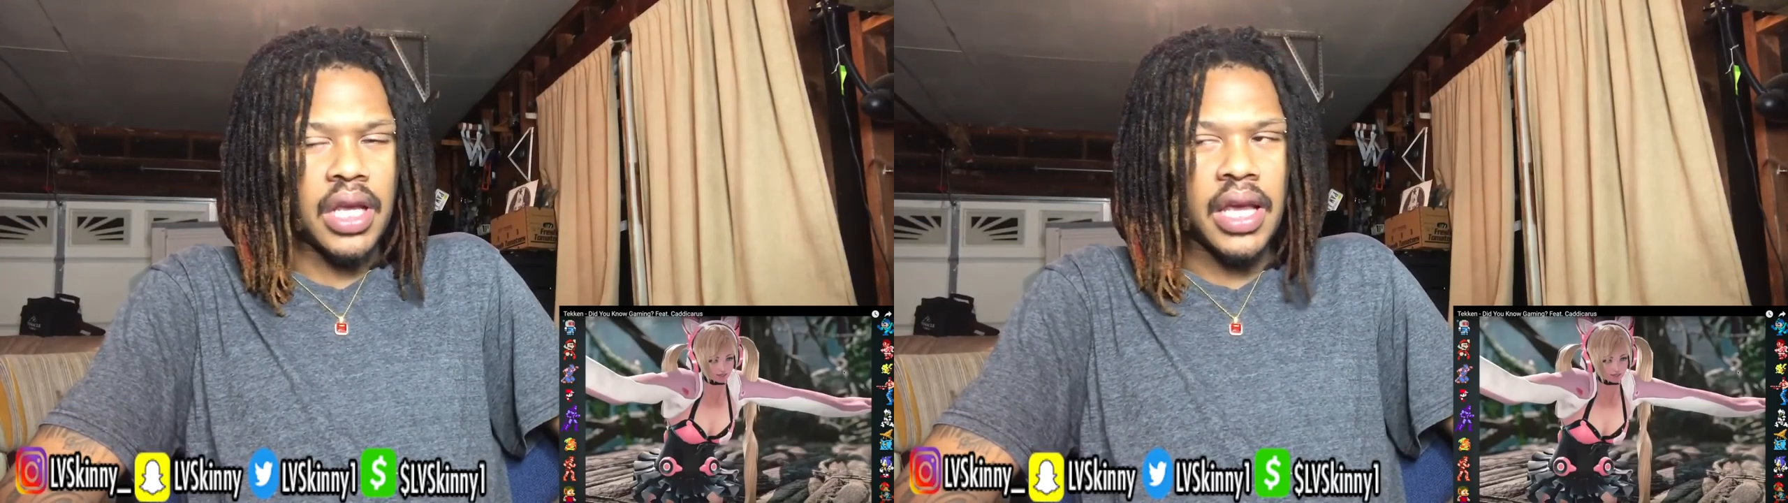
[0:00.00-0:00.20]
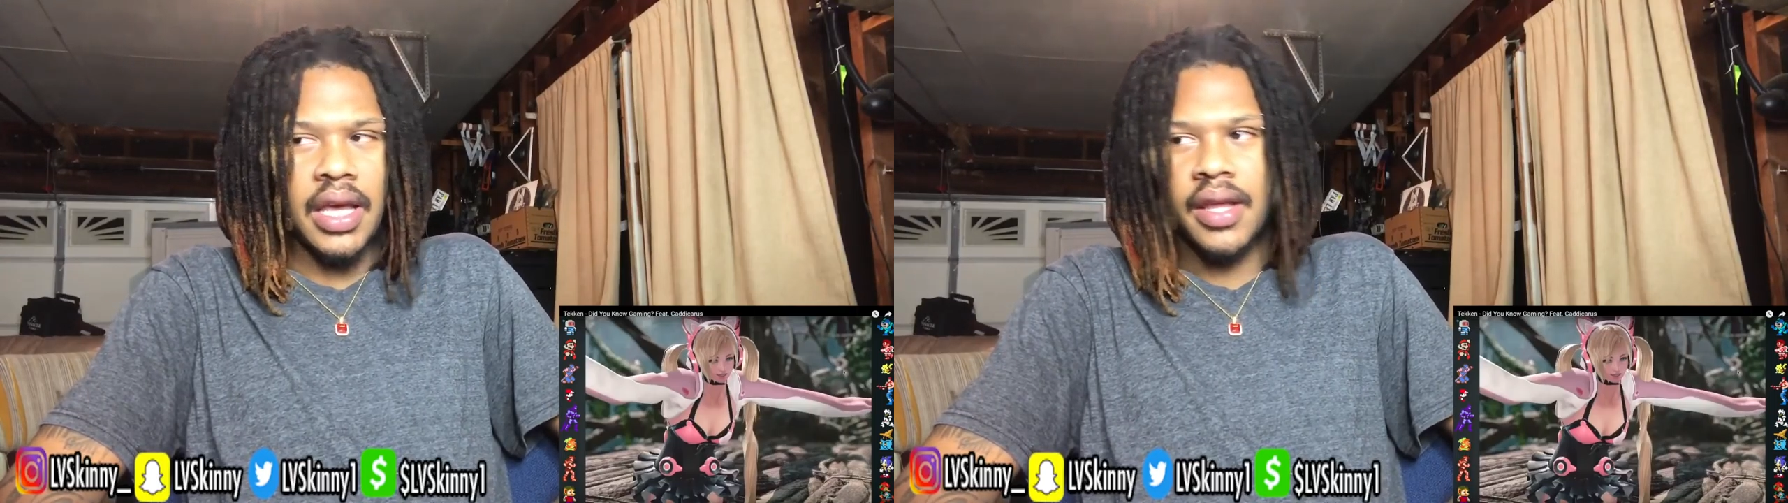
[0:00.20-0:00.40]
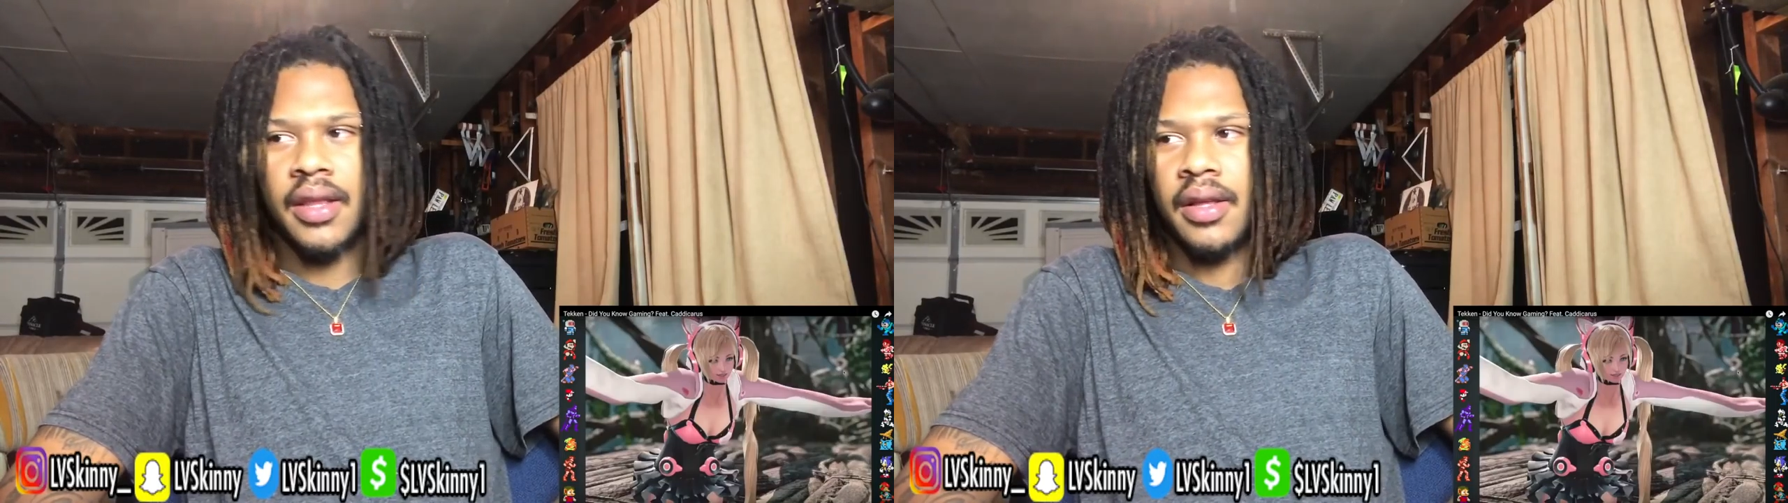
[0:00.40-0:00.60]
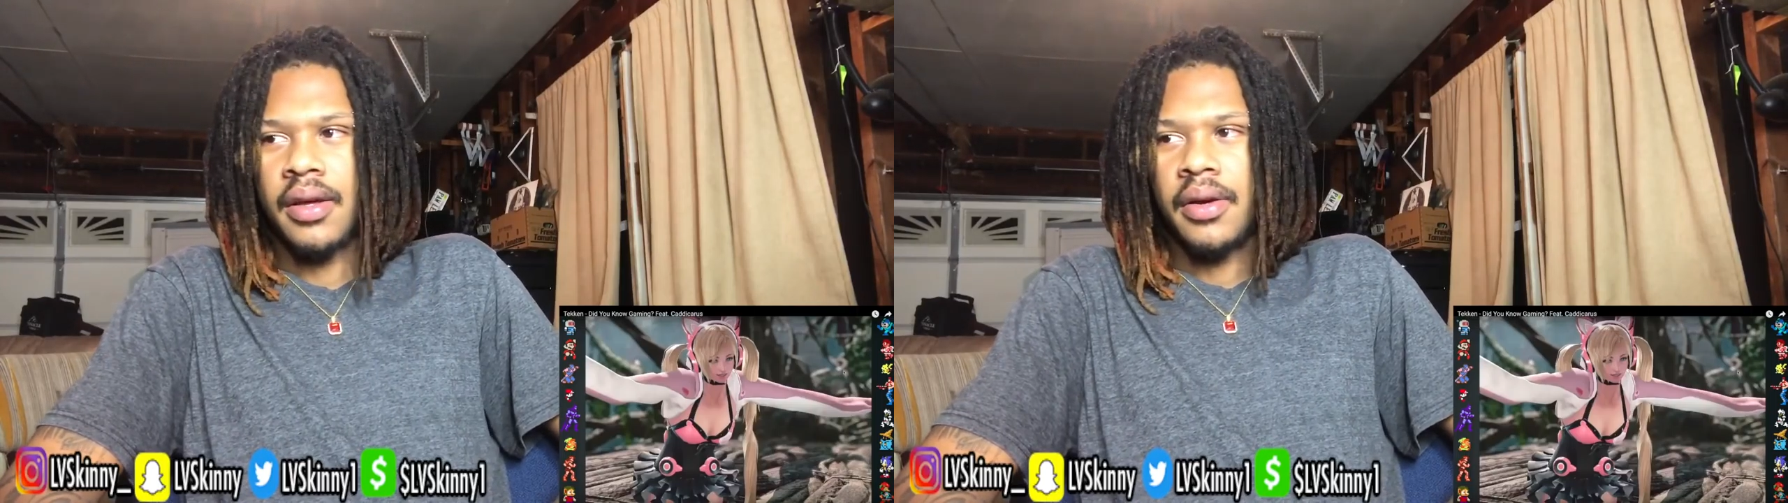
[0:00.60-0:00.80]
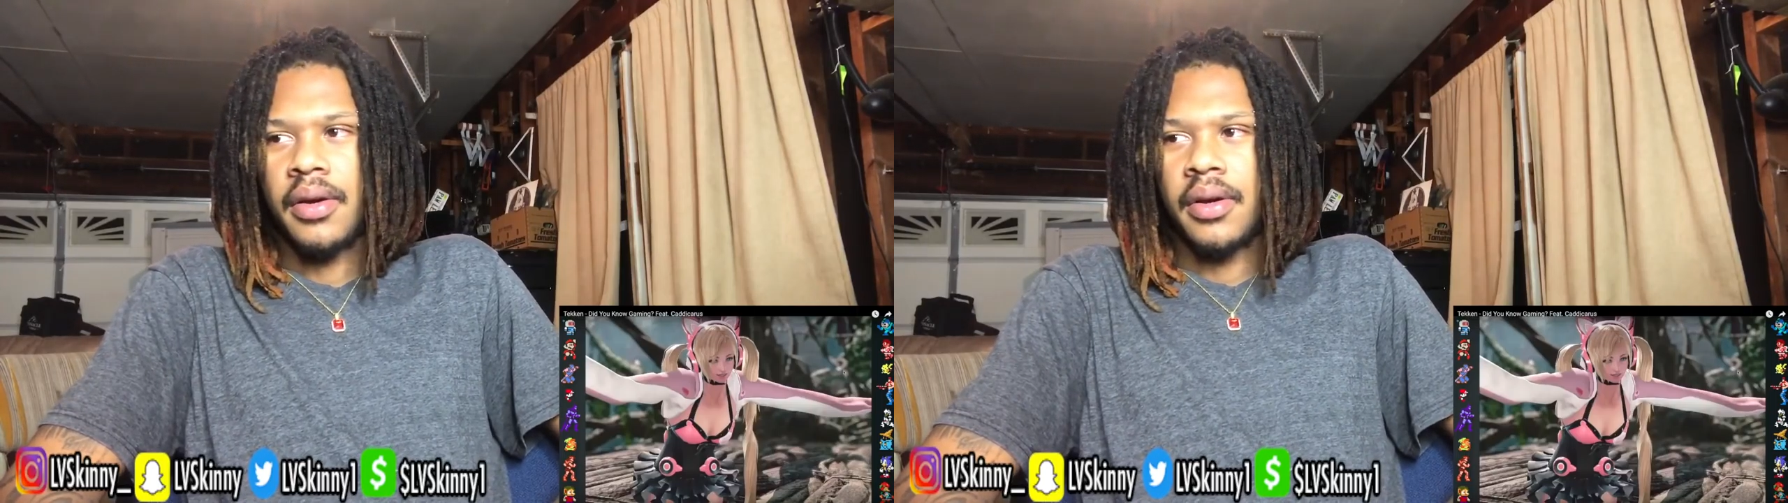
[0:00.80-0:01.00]

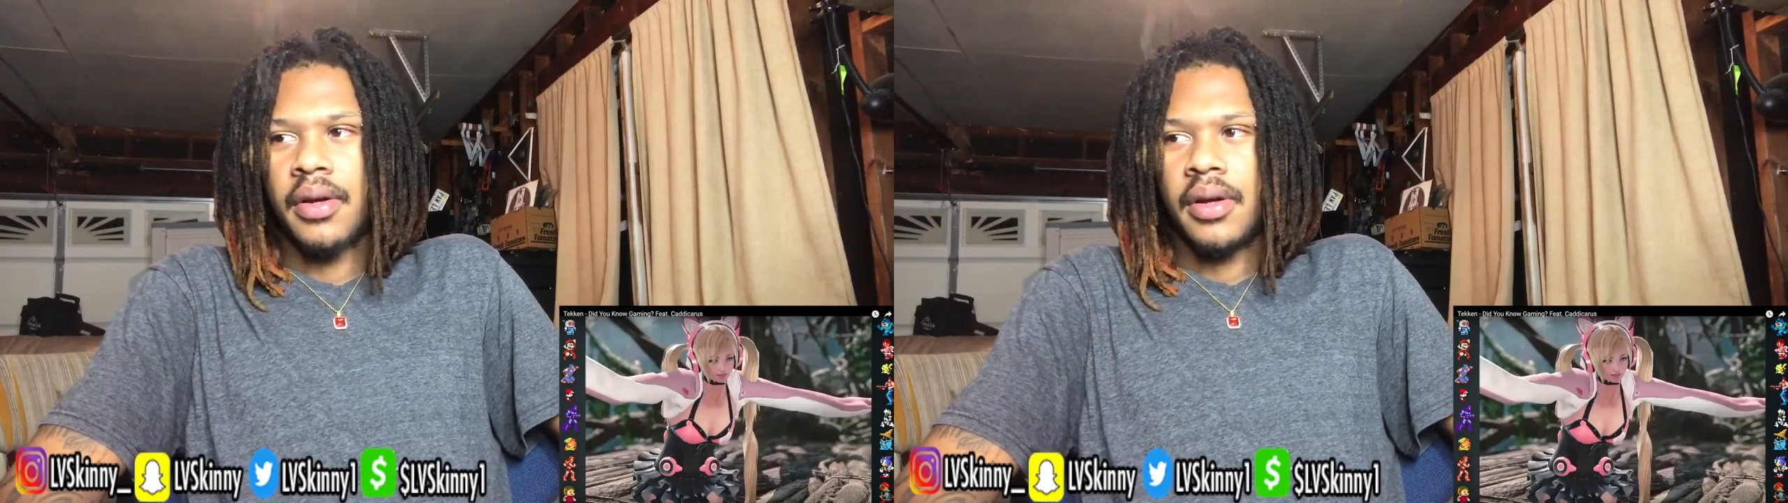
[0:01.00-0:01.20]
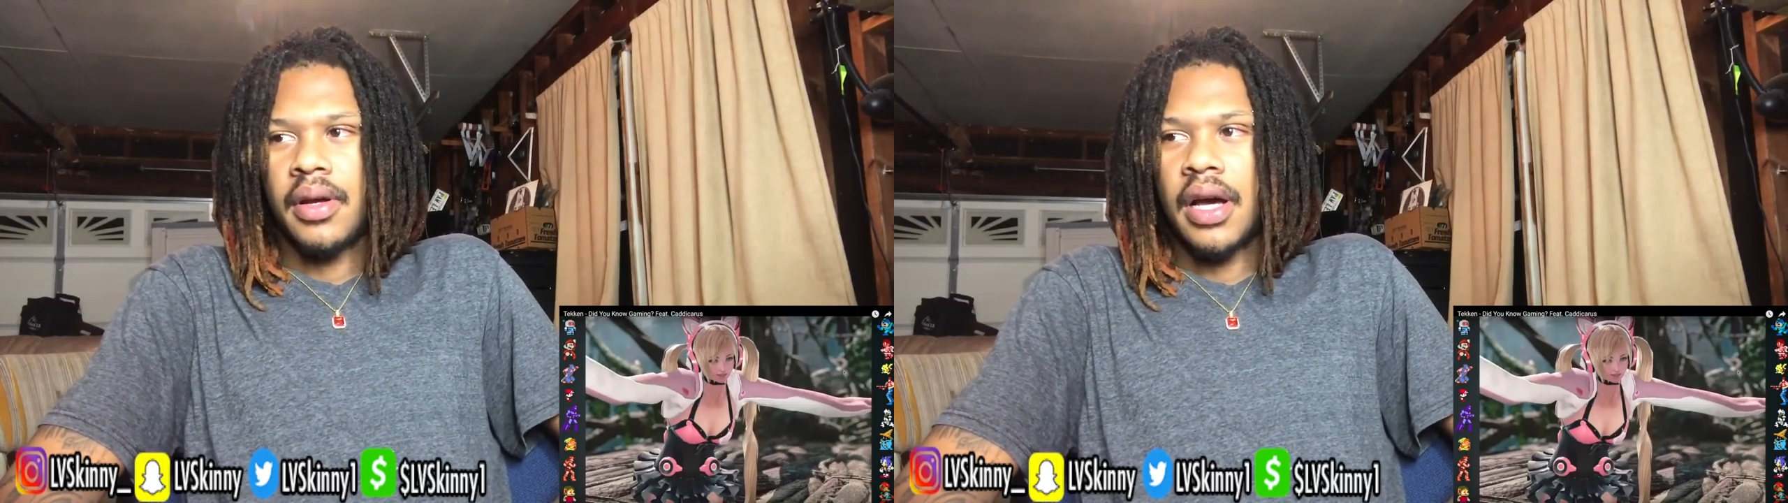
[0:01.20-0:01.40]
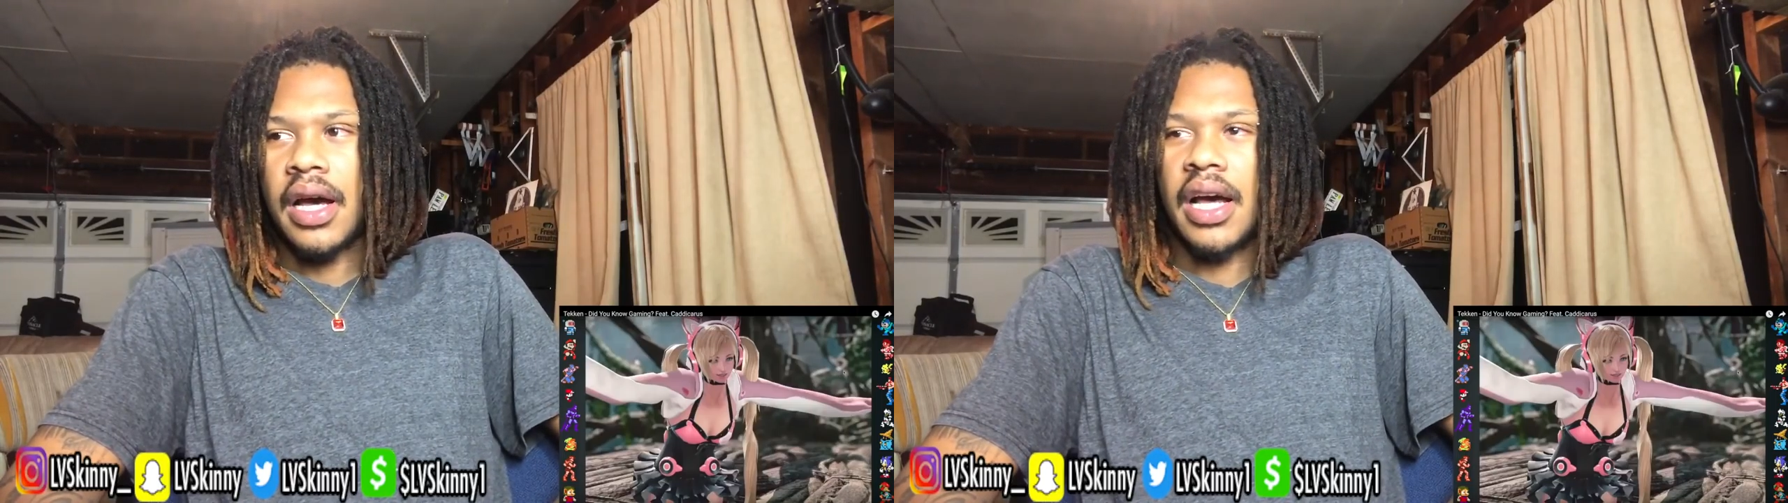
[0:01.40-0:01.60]
yeah,